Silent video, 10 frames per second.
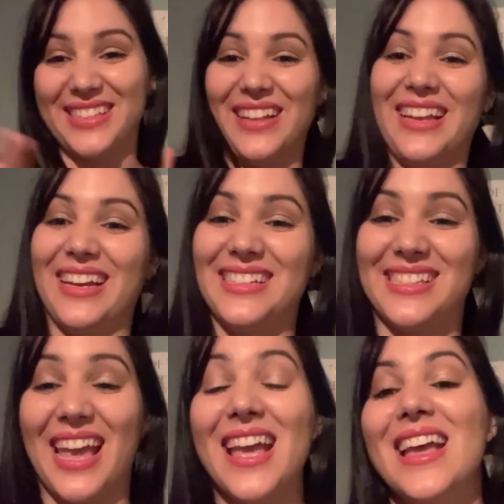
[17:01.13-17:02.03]
all I gotta
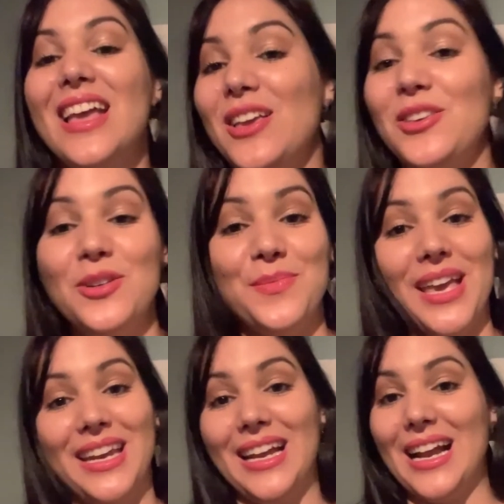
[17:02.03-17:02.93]
say. You
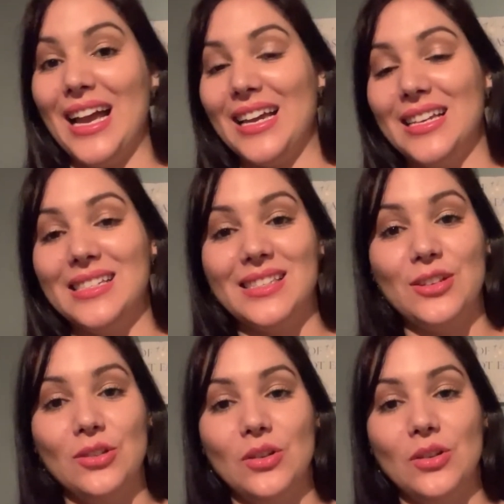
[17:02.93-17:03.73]
made it, guys. You